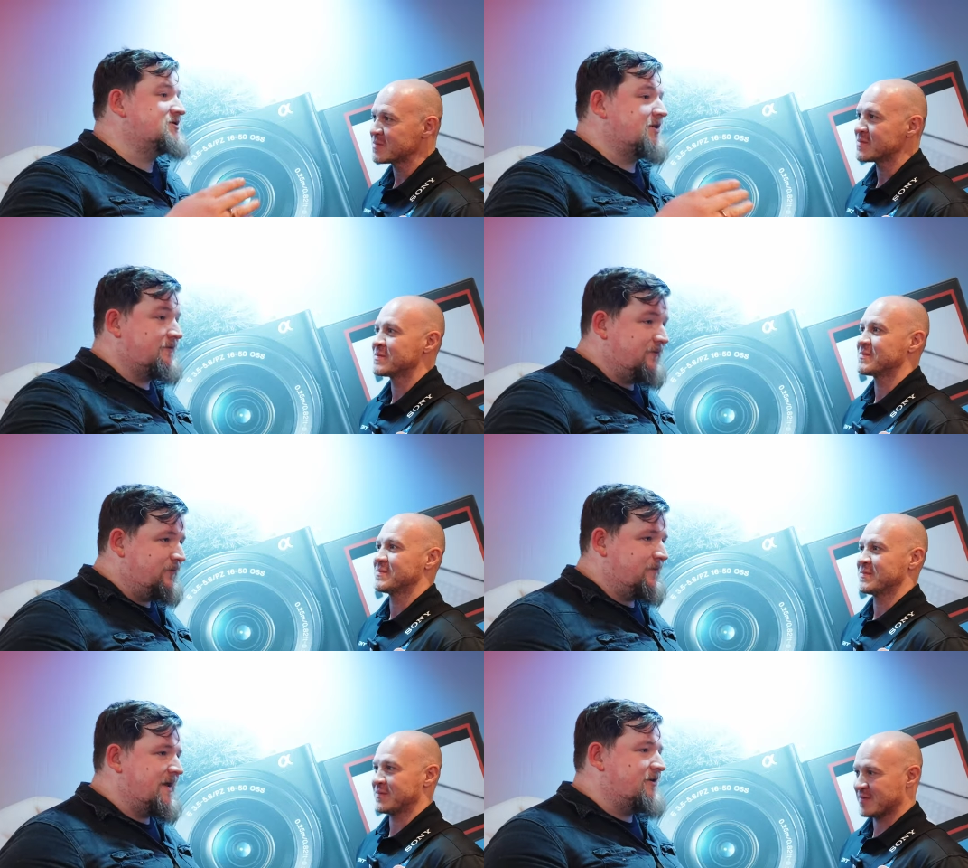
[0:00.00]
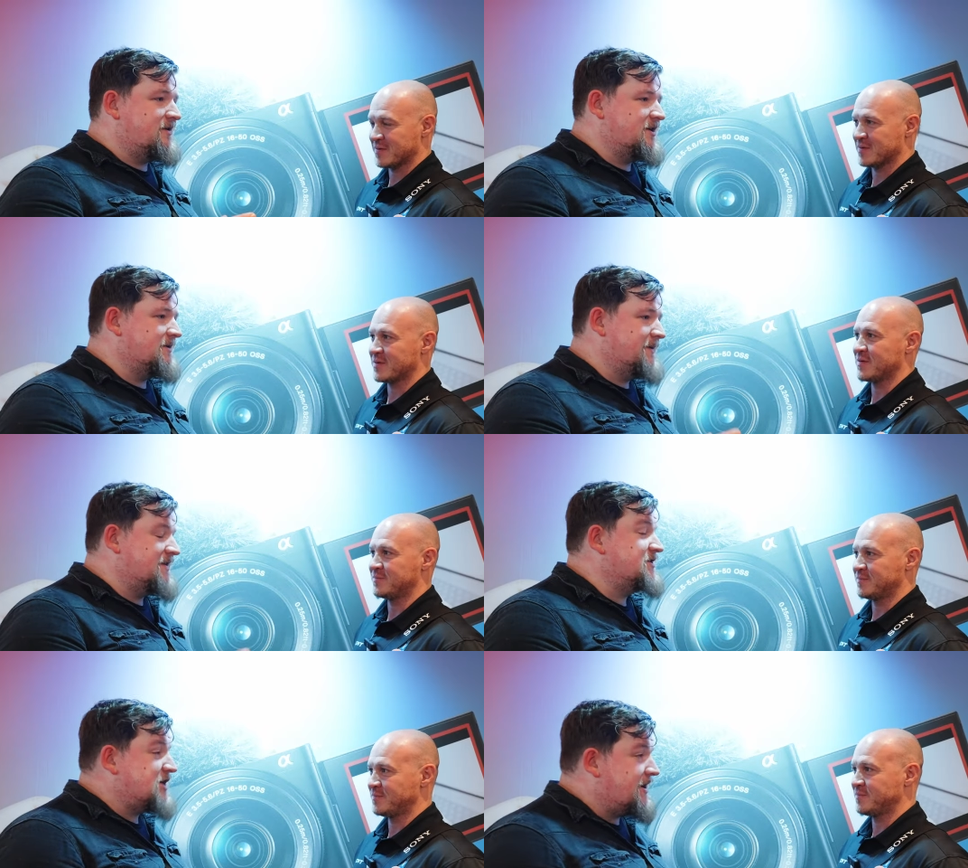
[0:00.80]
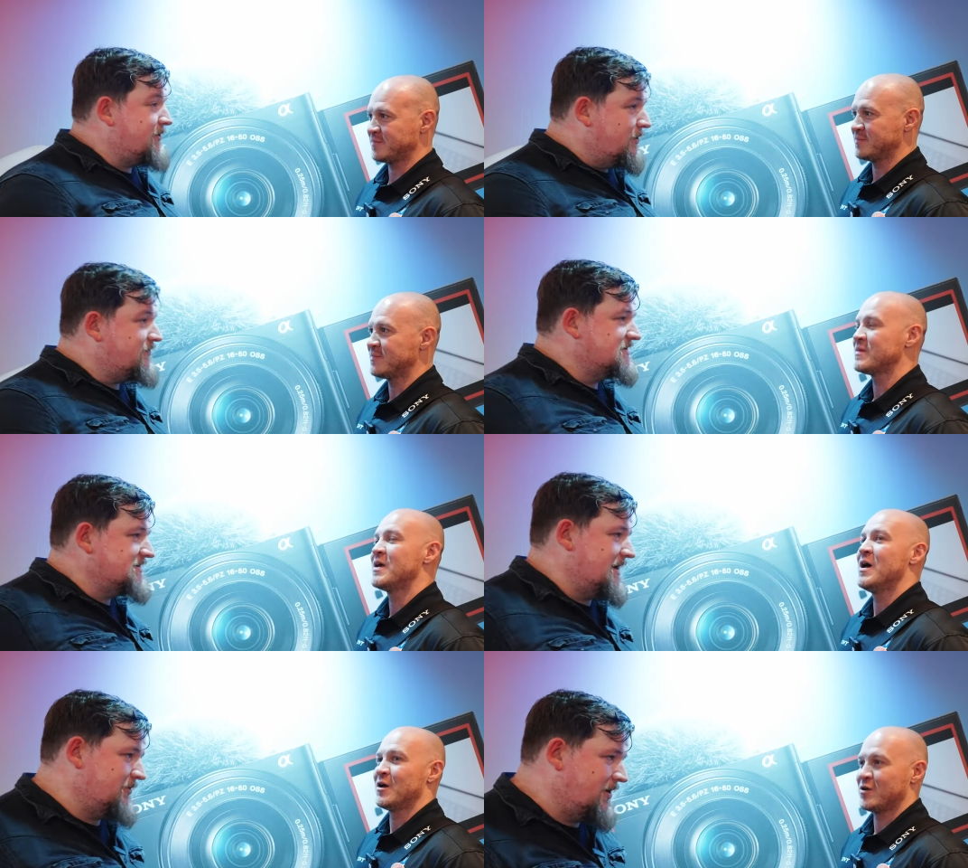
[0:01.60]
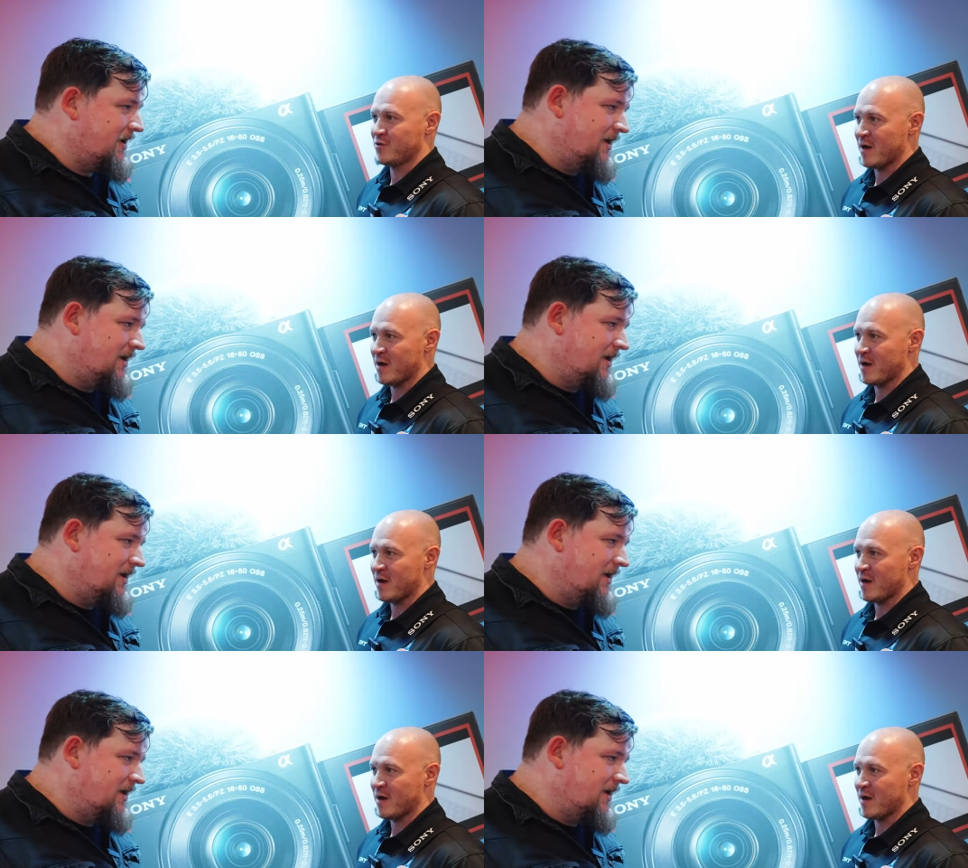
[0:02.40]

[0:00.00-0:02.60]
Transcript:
Speaker 1: going forth from here are going to be in the shadow of this camera.